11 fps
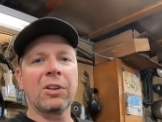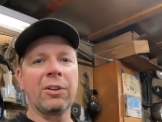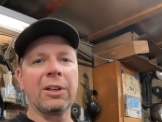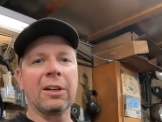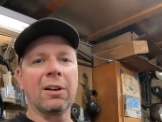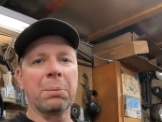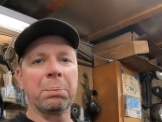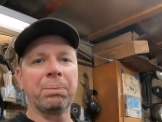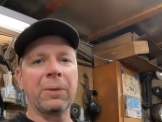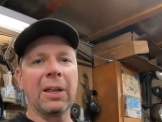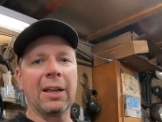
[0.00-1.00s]
clean it
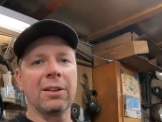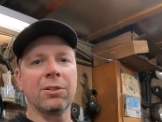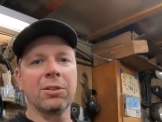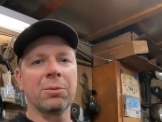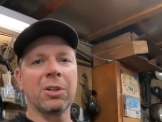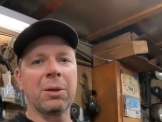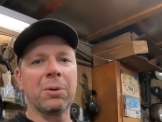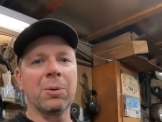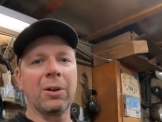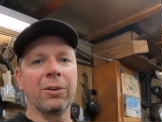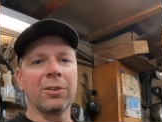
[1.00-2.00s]
up and use some
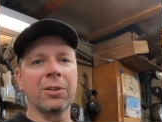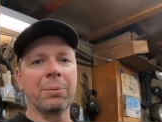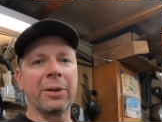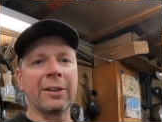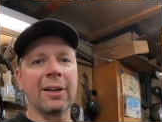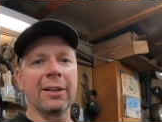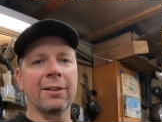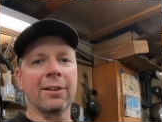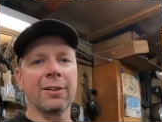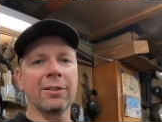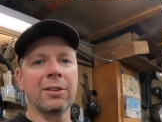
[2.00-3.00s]
JB Weld or something like that
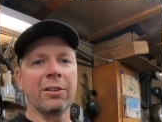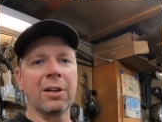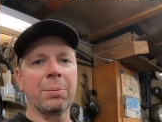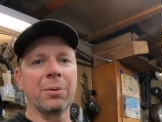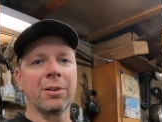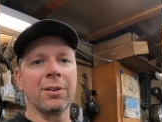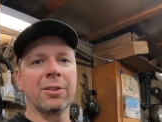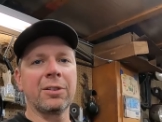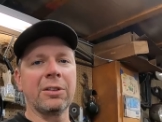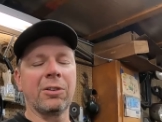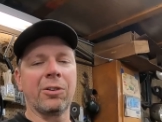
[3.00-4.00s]
to seal it up, or
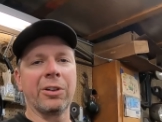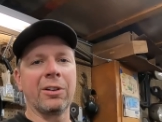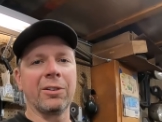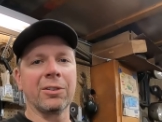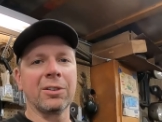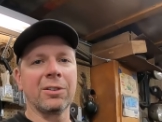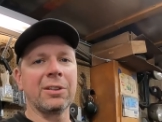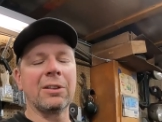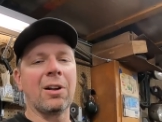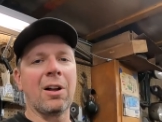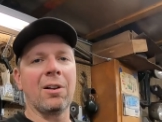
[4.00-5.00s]
seal oil or
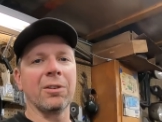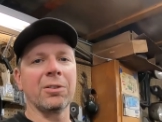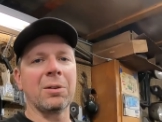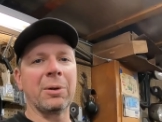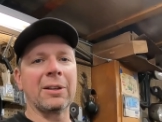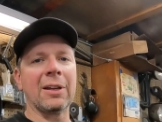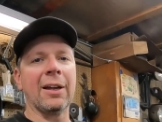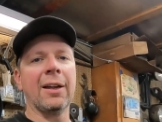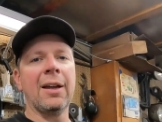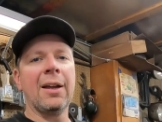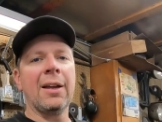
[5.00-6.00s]
seal all or something like
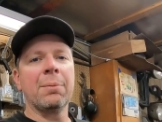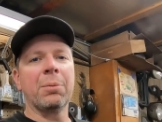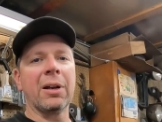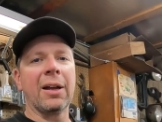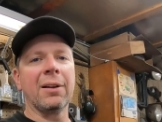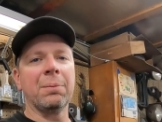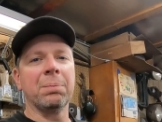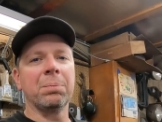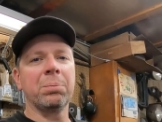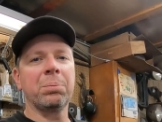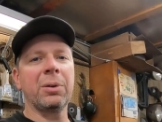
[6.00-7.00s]
that. But
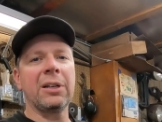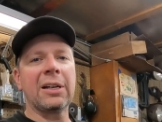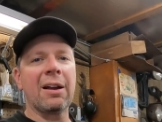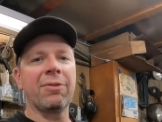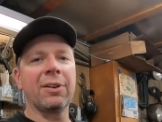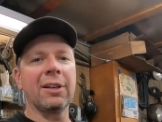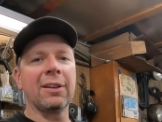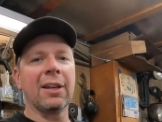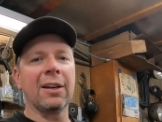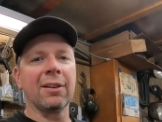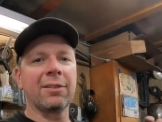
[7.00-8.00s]
I'm pretty confident
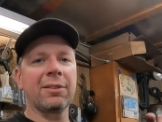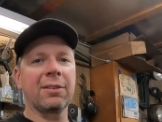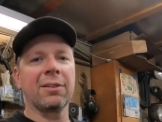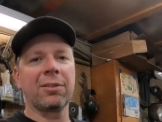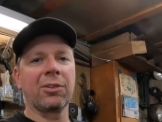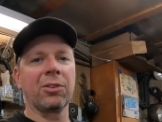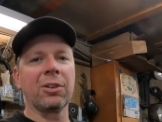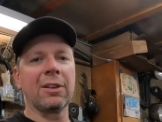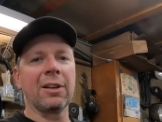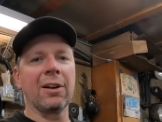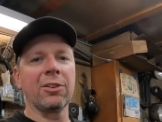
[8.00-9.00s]
that it's screwed
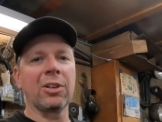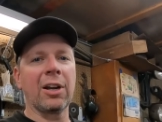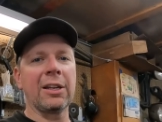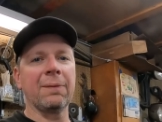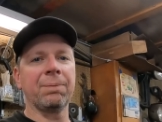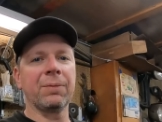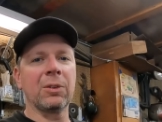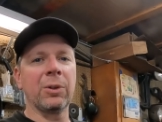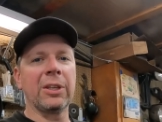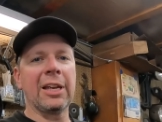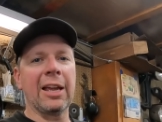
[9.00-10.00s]
in there tight
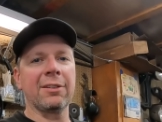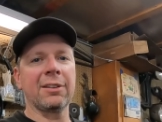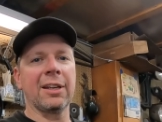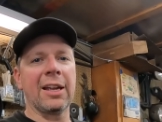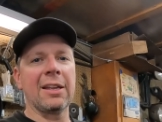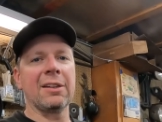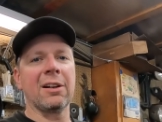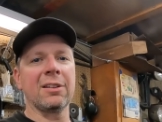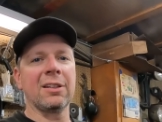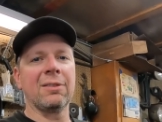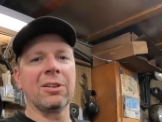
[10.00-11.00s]
with the gasket and the
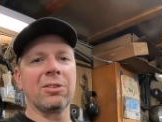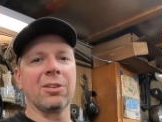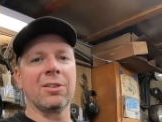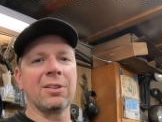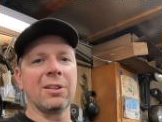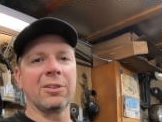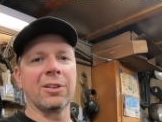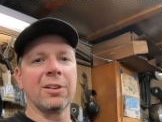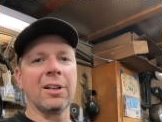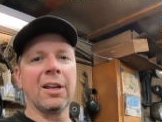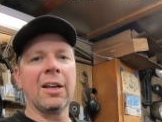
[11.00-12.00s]
RTV should seal
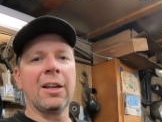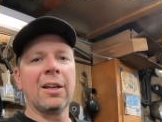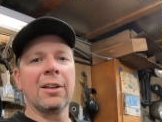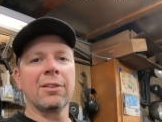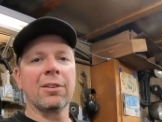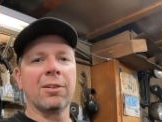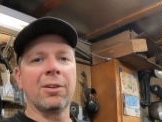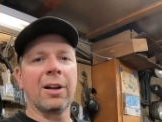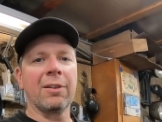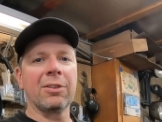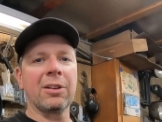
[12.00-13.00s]
good.
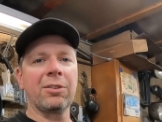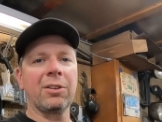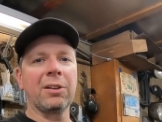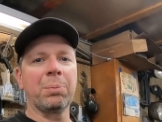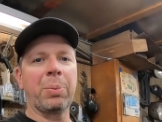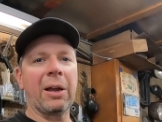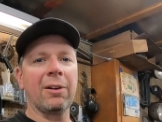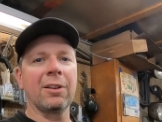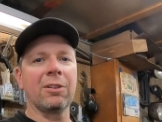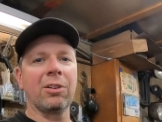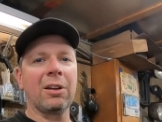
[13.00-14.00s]
So I've essentially
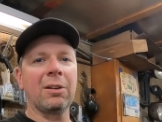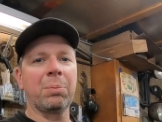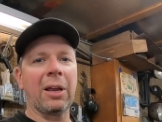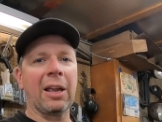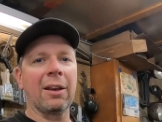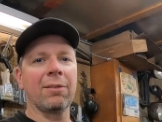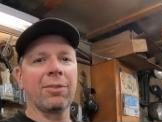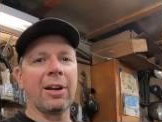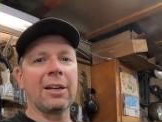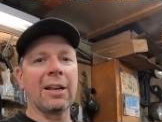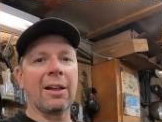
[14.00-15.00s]
repaired the drain pan
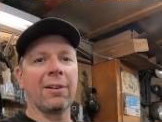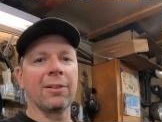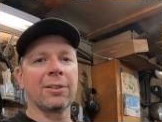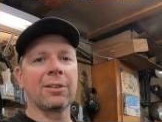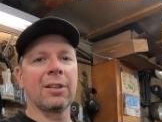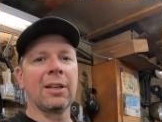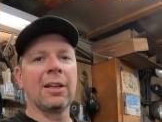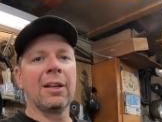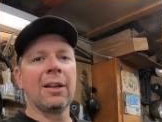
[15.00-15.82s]
for $8.